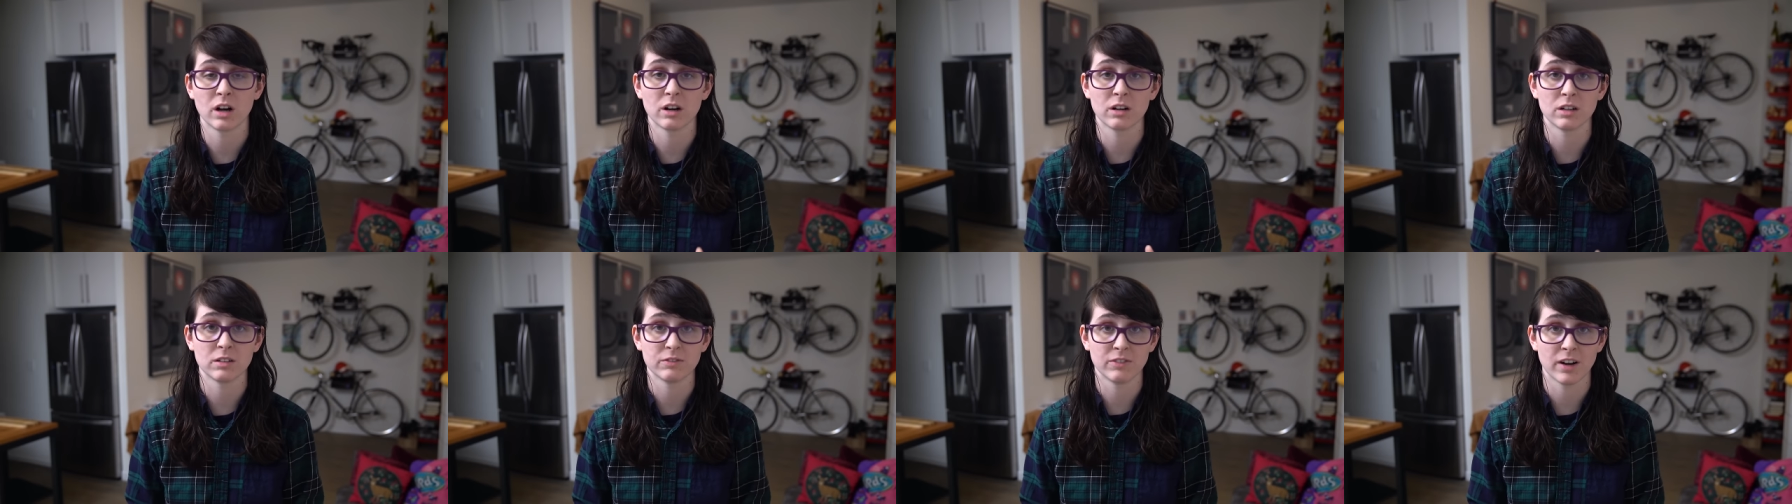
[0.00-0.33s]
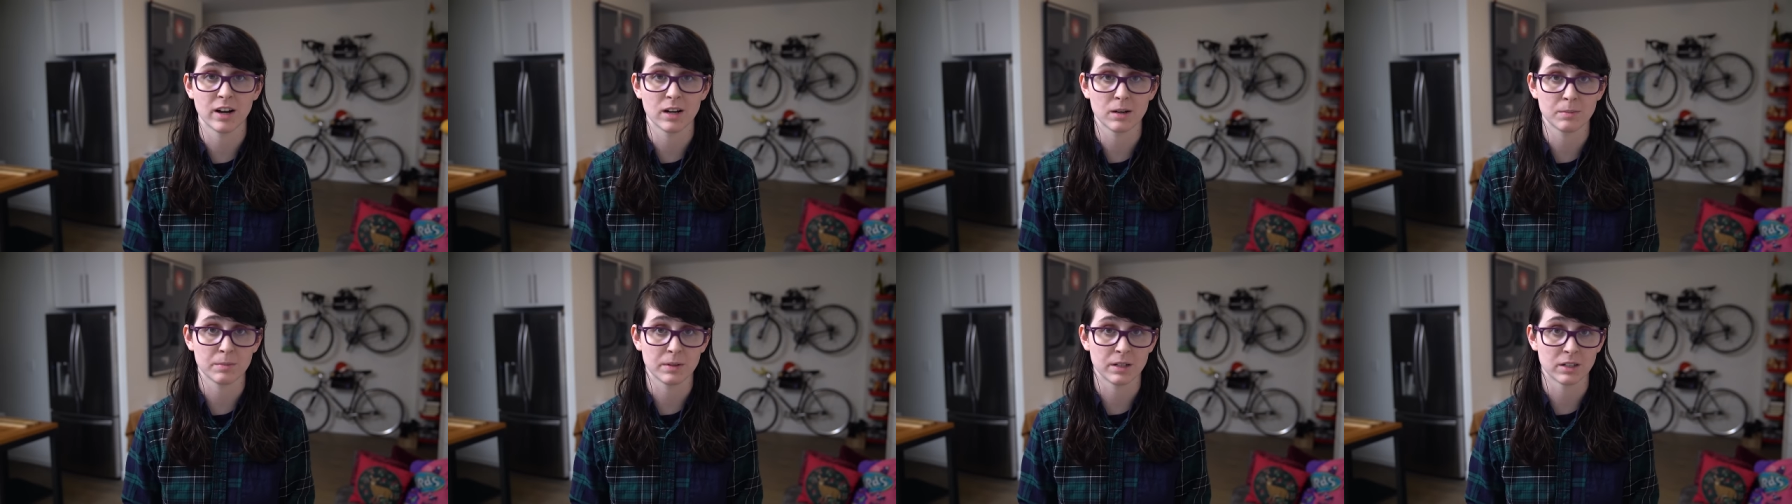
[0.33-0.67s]
our
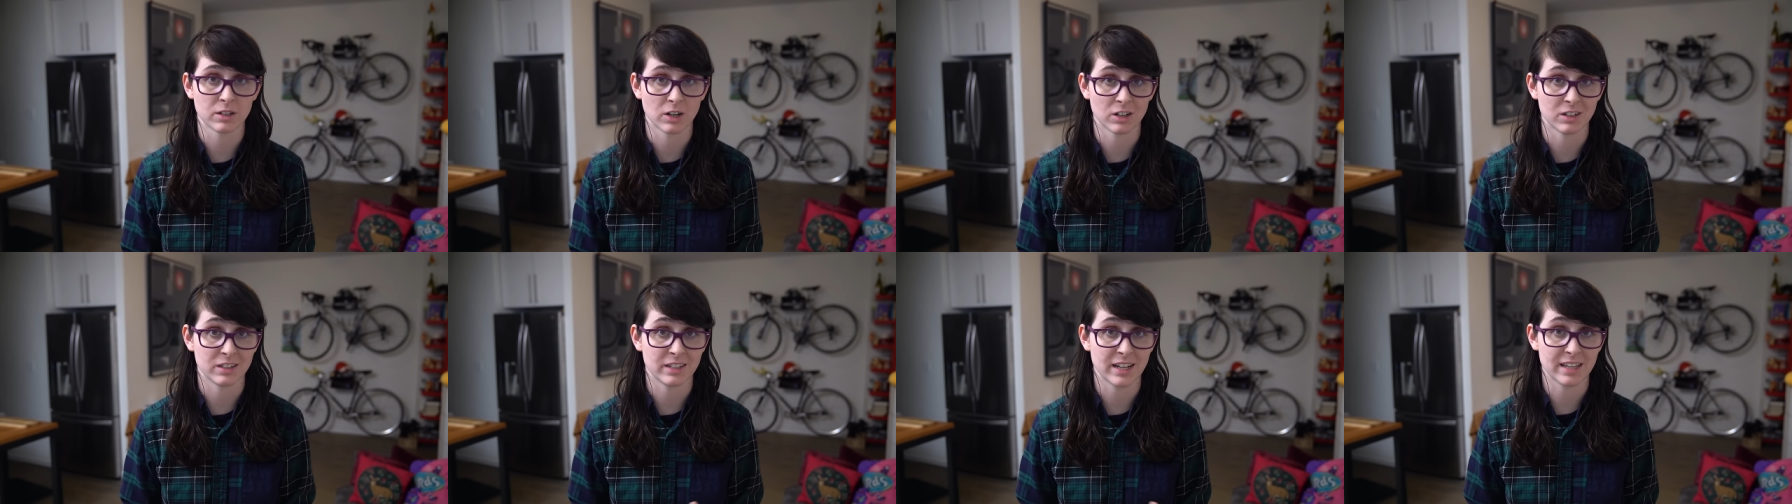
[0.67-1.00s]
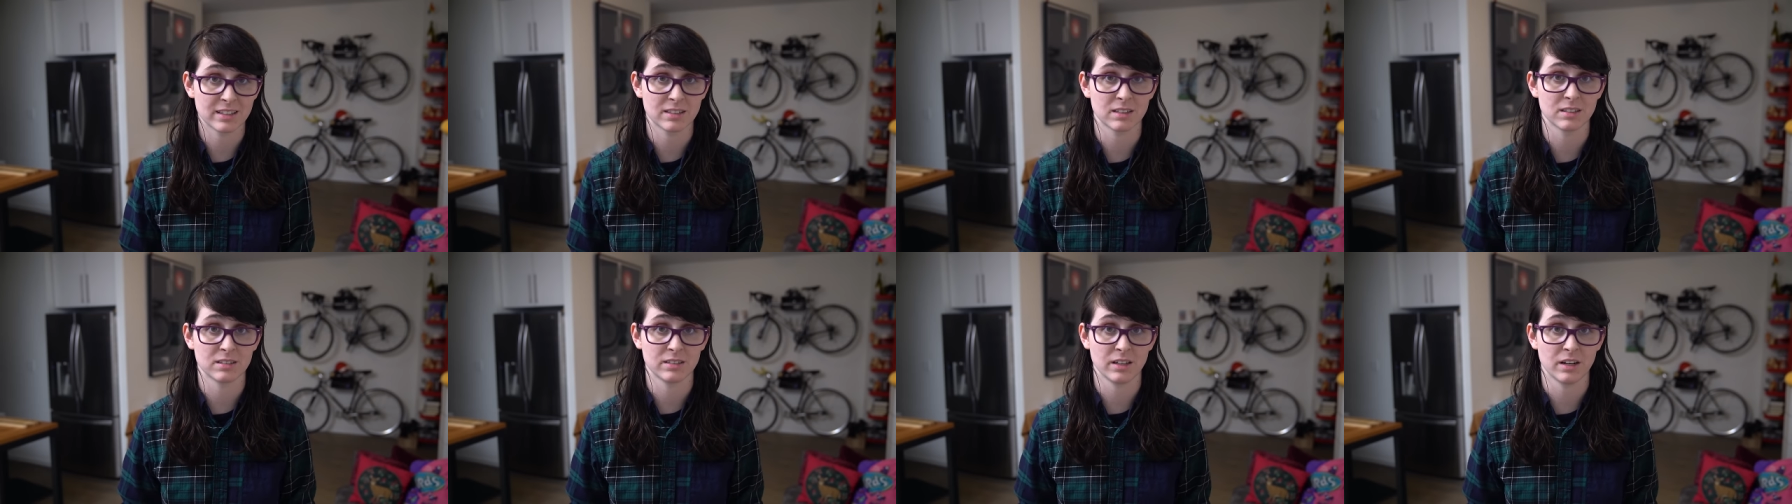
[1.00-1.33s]
environment are
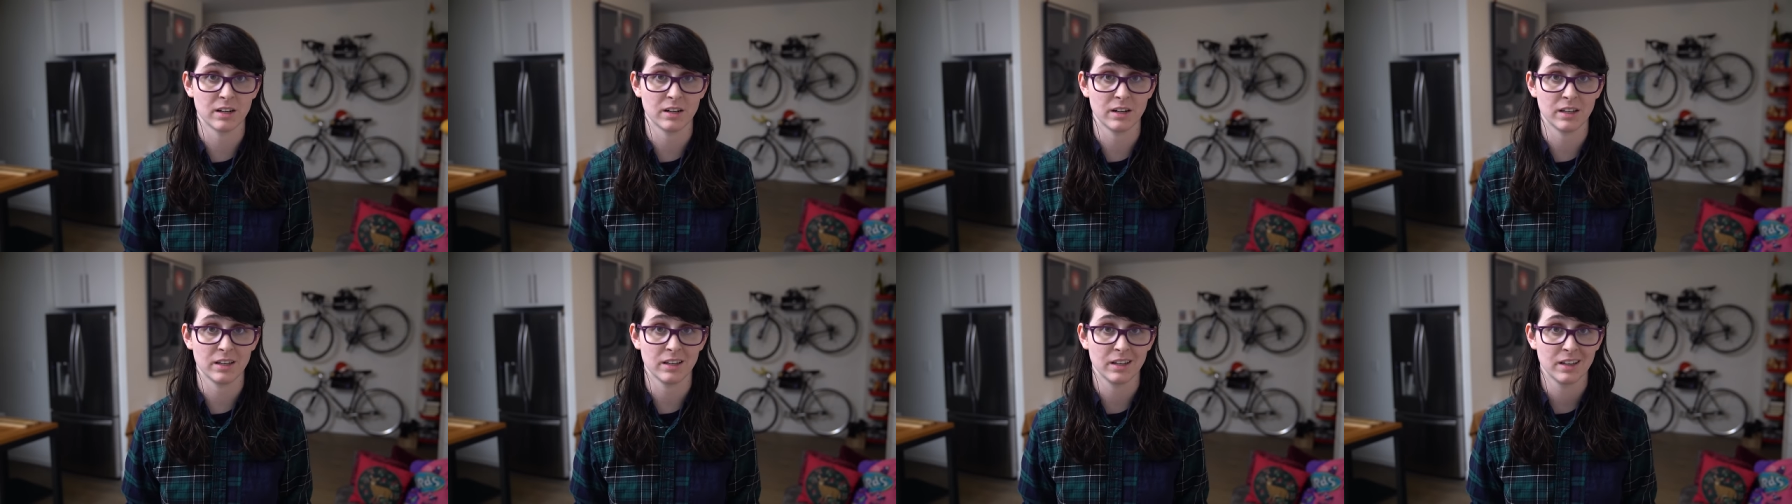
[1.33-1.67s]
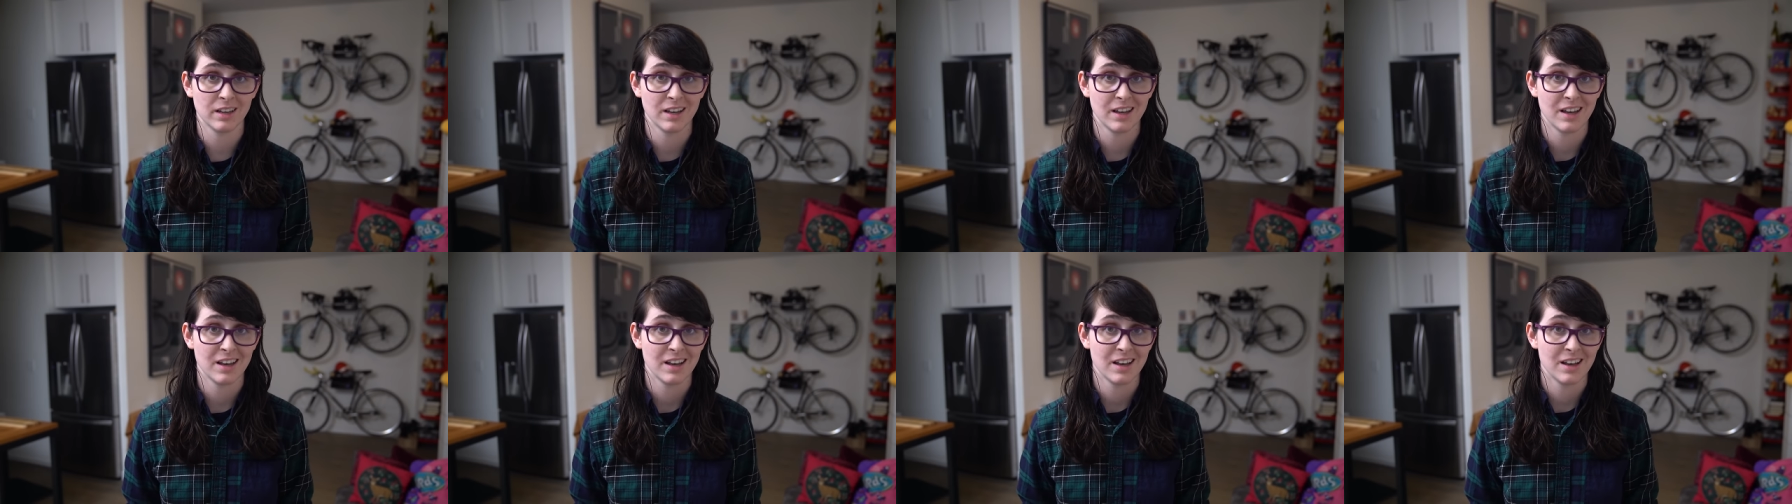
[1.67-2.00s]
necessary
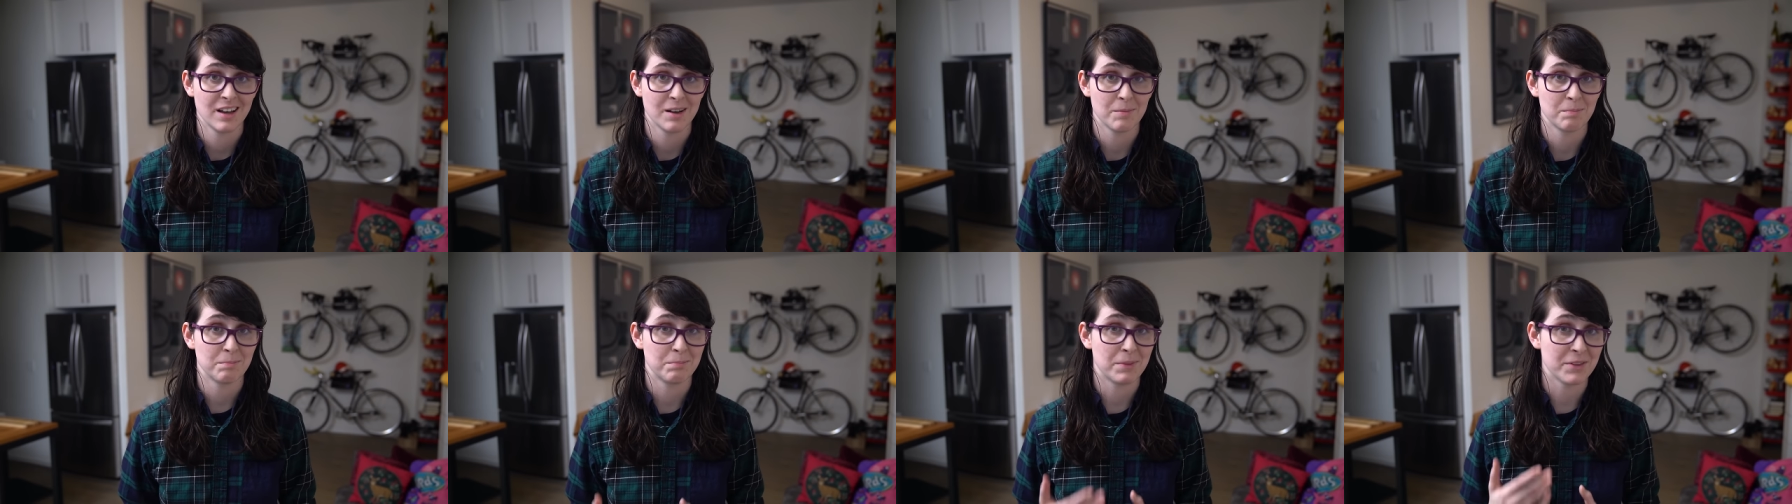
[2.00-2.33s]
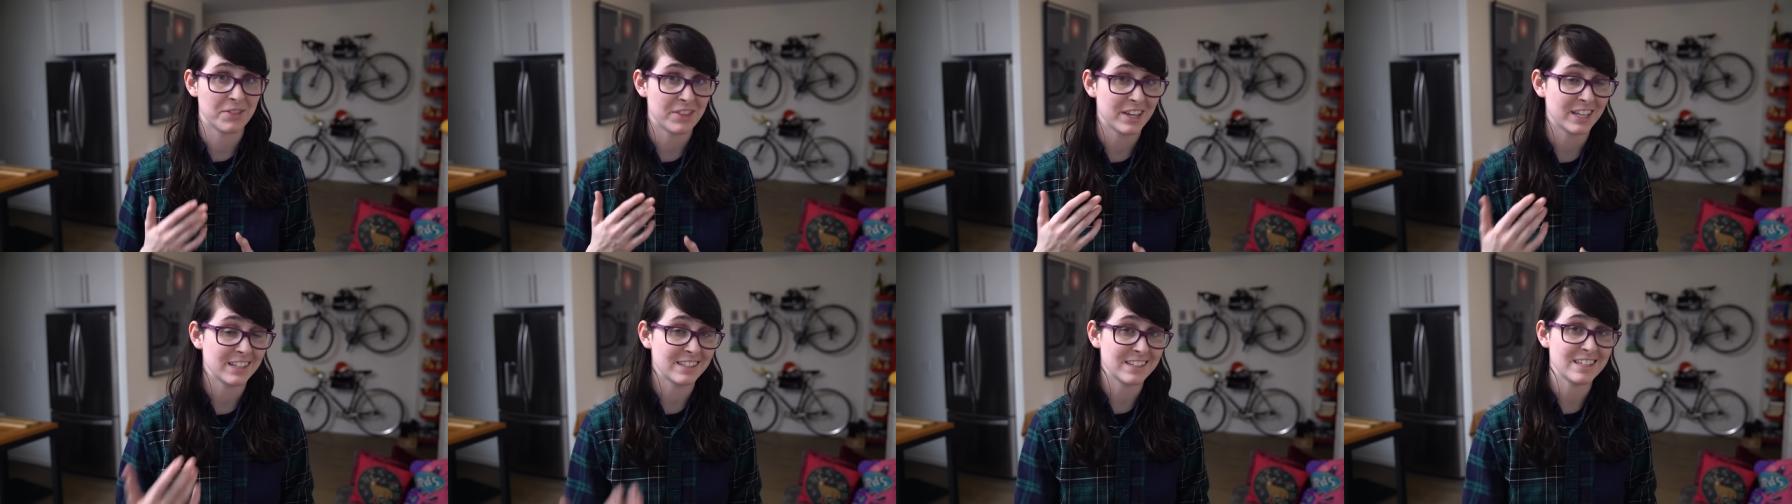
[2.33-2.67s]

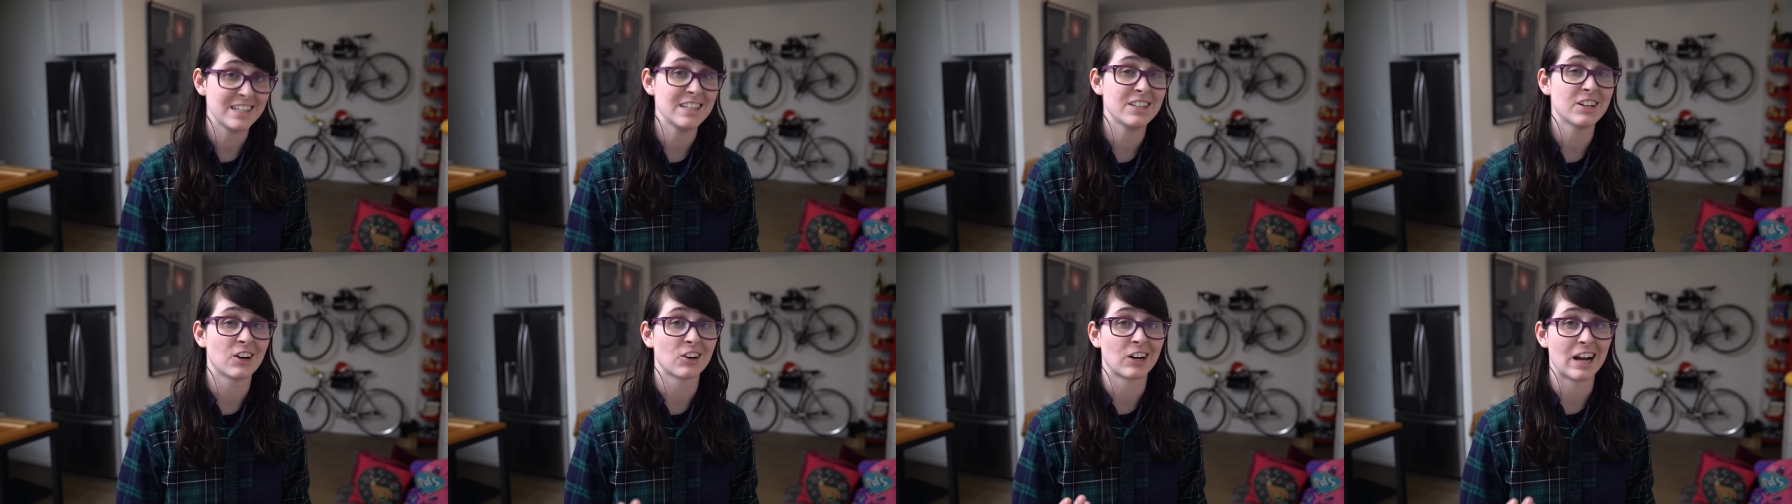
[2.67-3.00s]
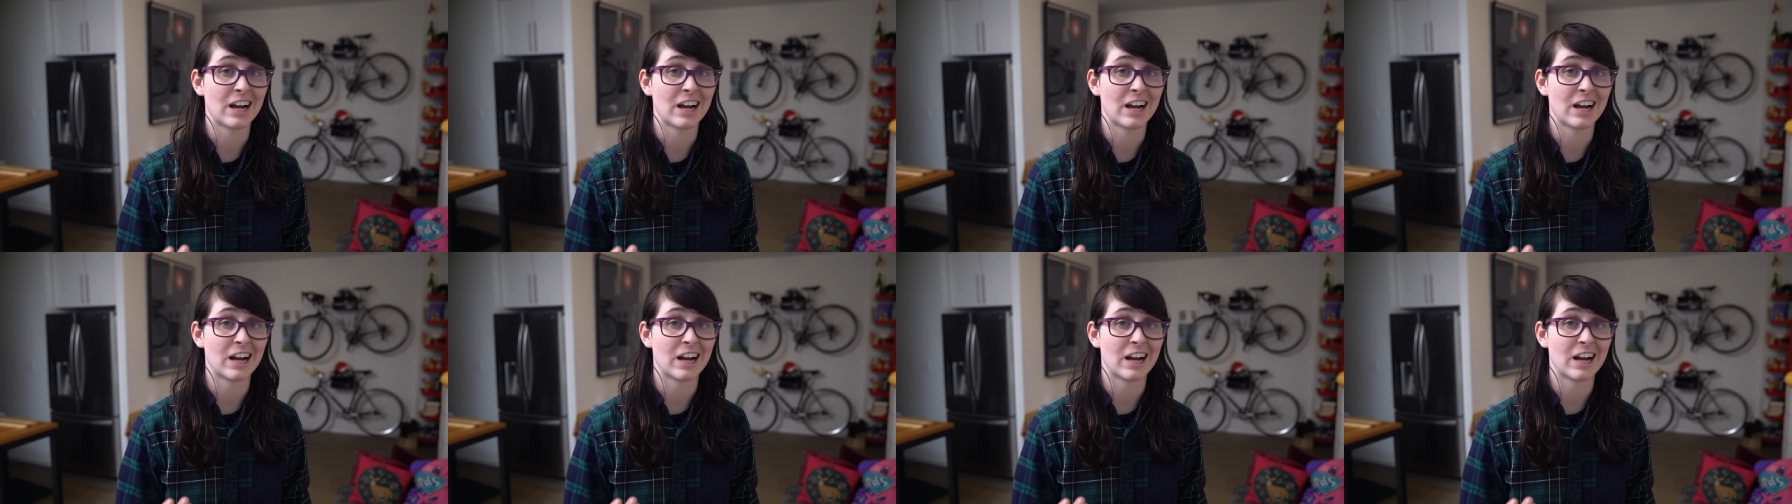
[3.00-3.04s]
but they need